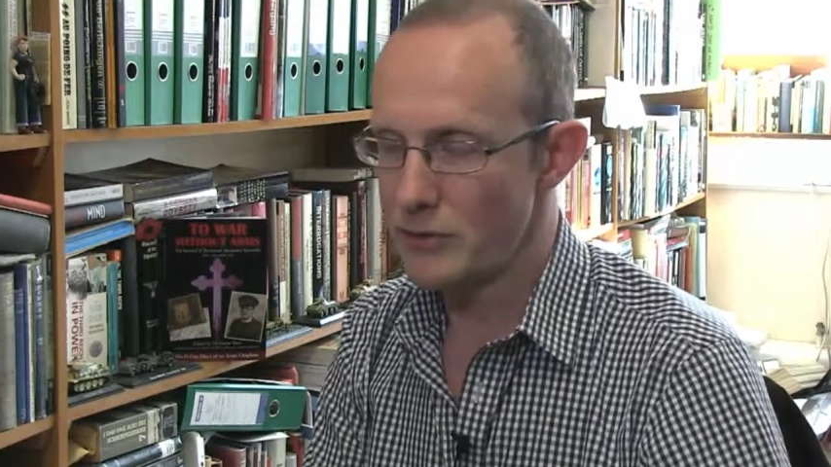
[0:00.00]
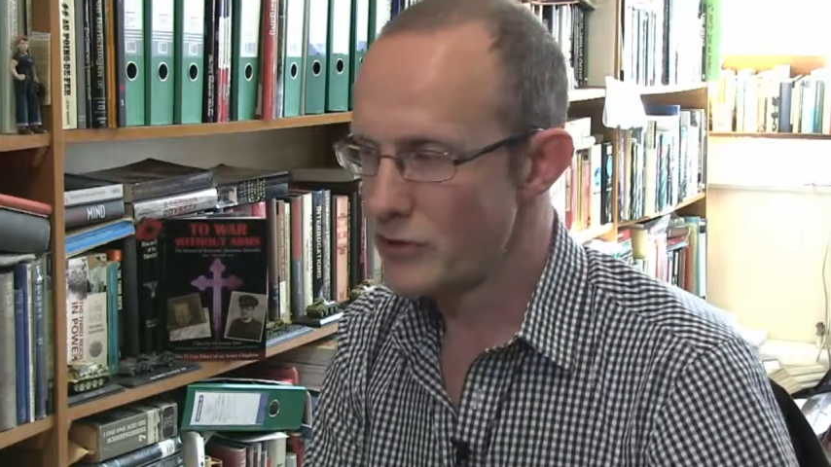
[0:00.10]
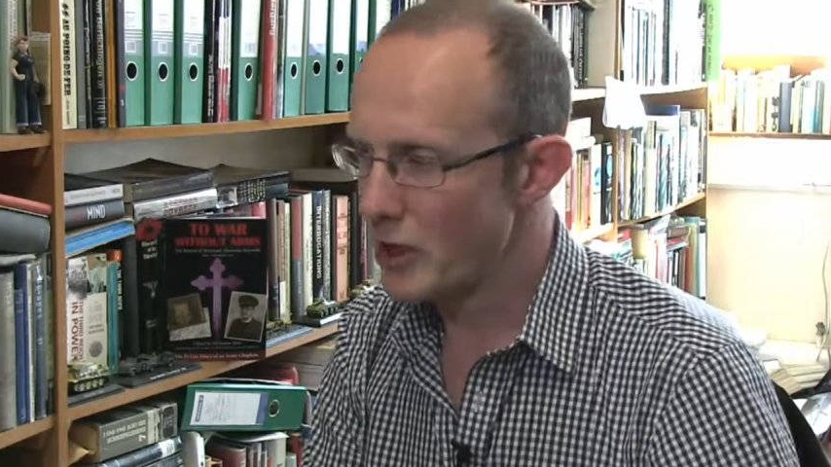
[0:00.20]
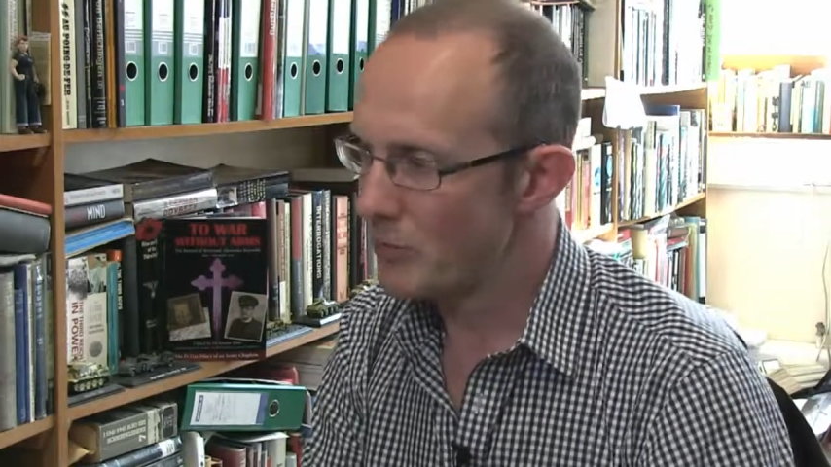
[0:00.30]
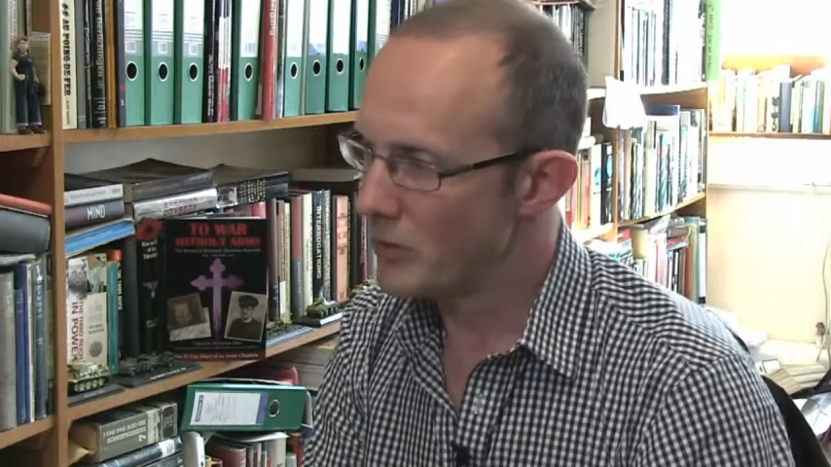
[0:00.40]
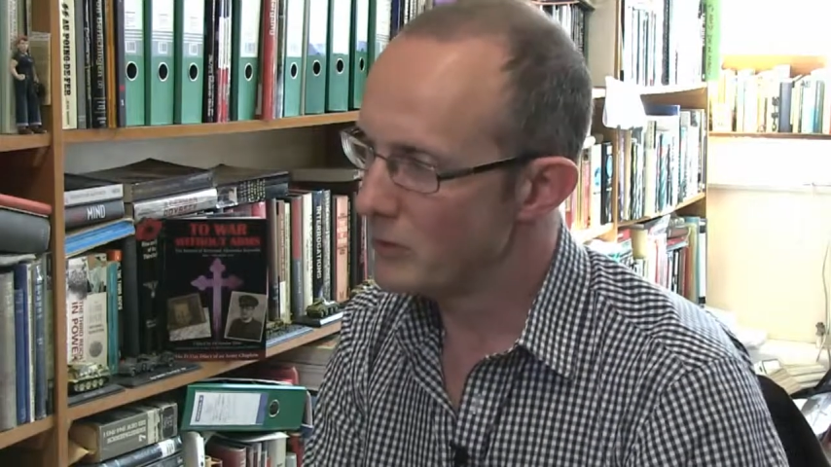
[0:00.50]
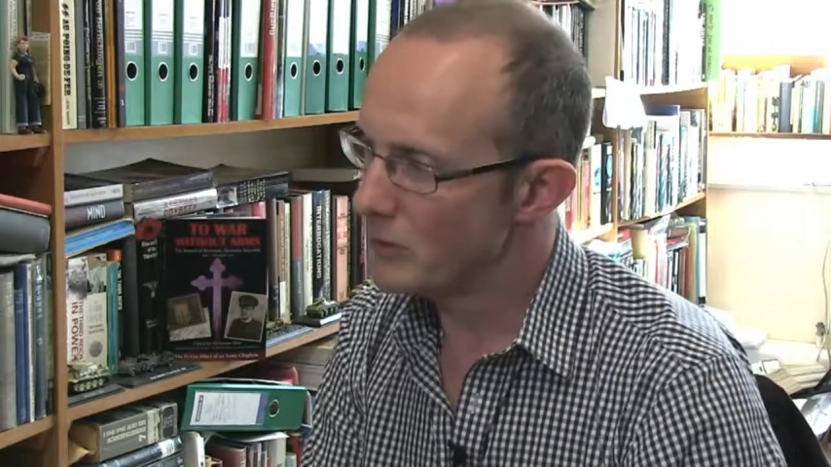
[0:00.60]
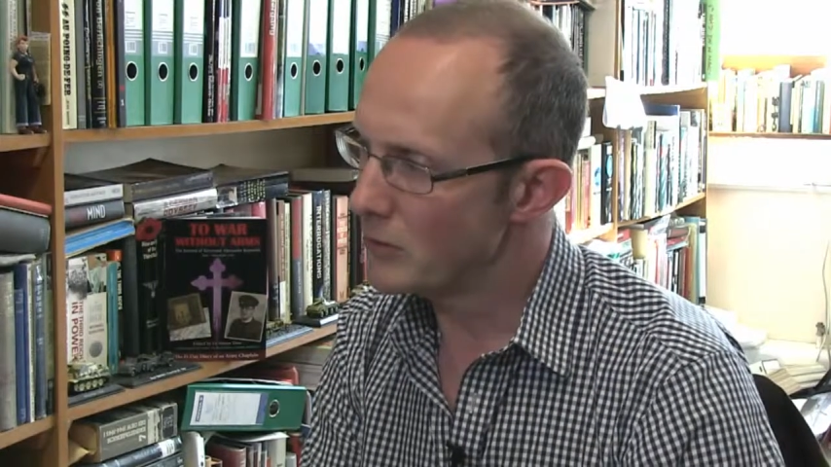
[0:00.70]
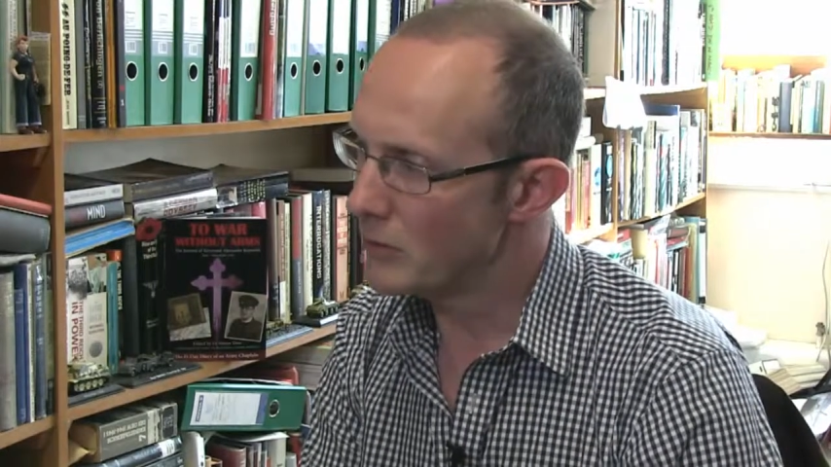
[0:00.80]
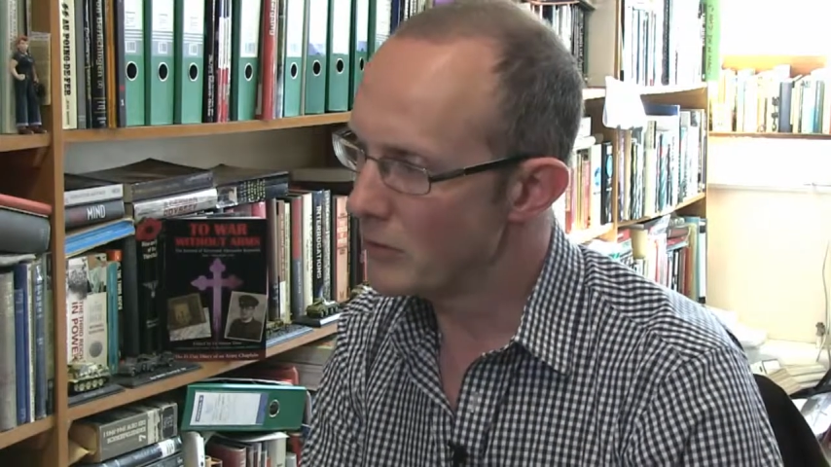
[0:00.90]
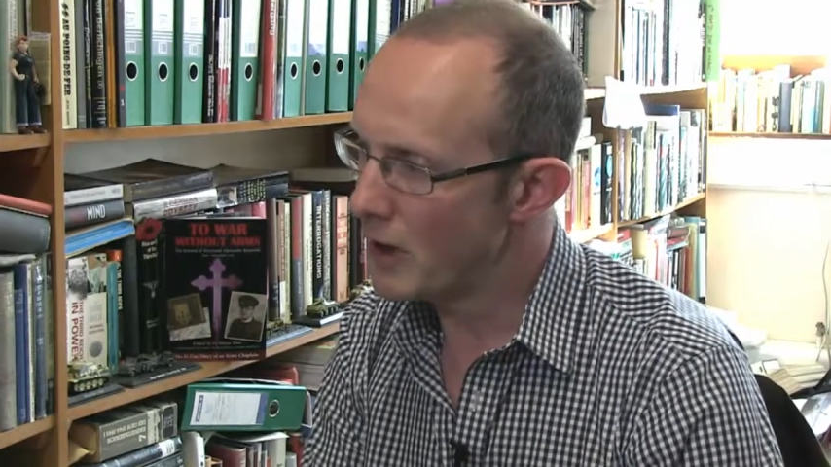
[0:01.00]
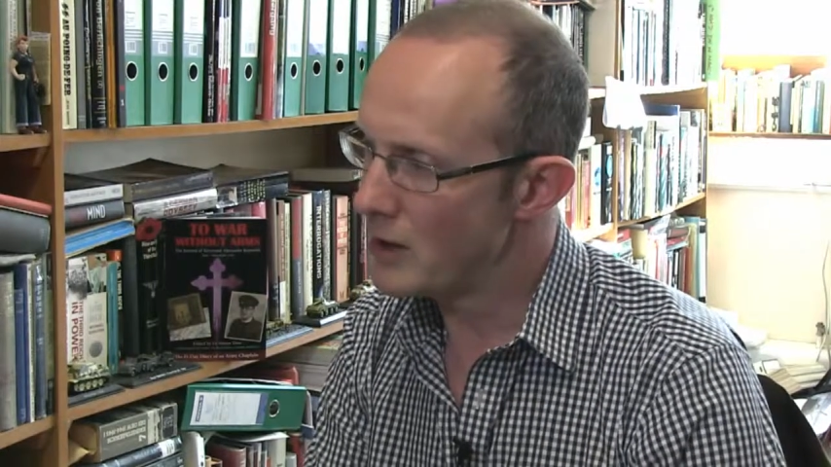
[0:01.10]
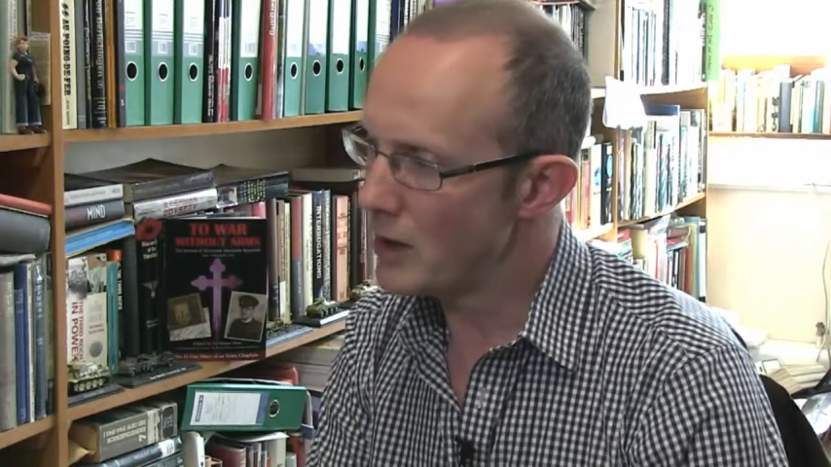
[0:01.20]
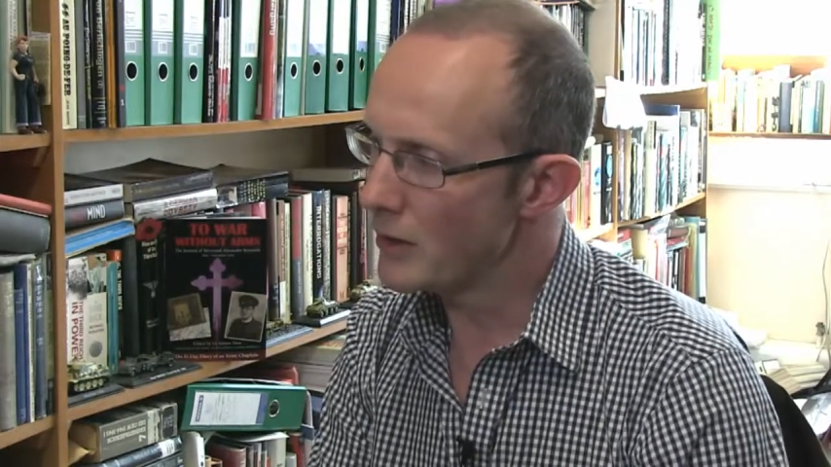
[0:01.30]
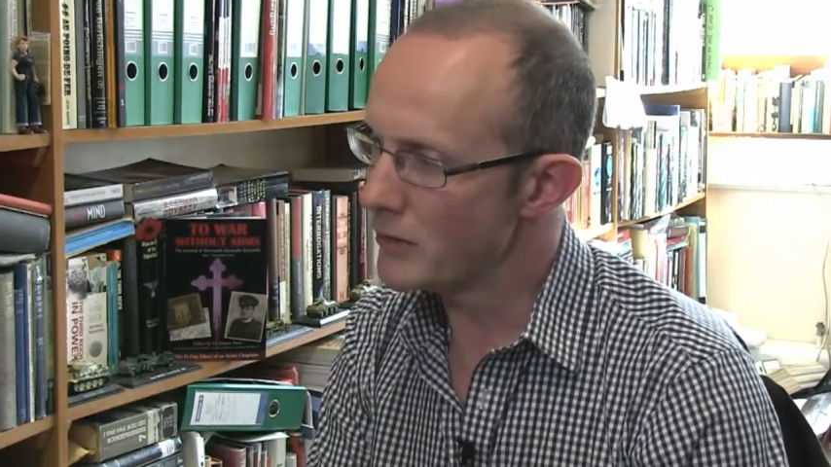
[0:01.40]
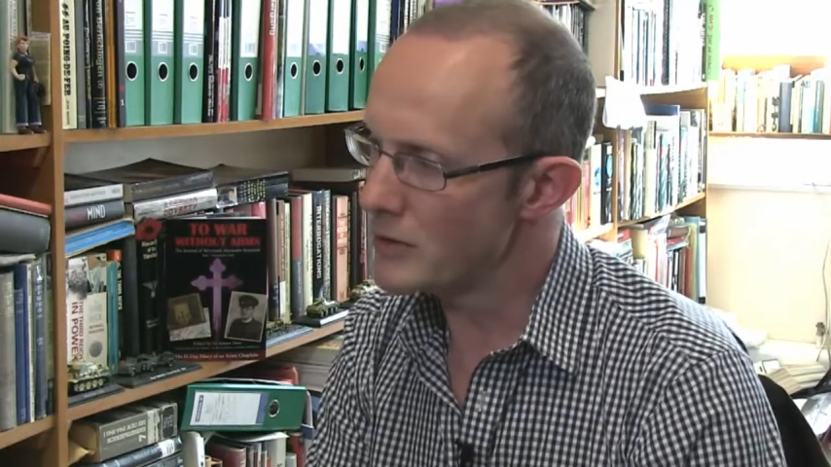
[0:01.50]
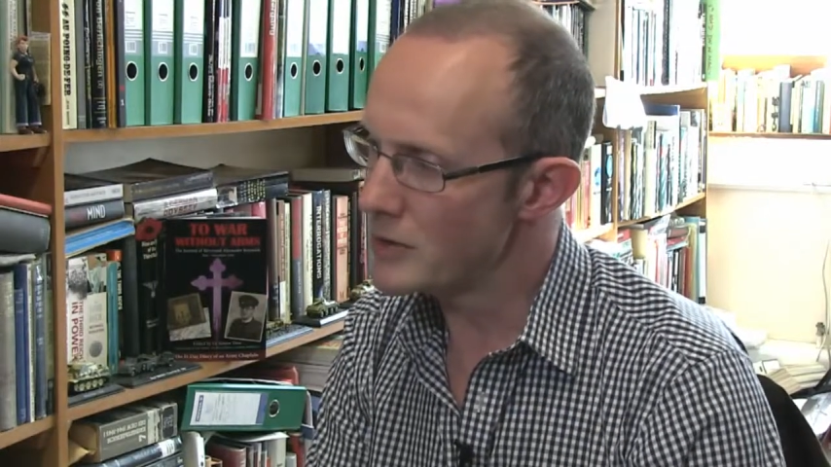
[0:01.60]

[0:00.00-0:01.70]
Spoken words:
you're a chaplain or any other,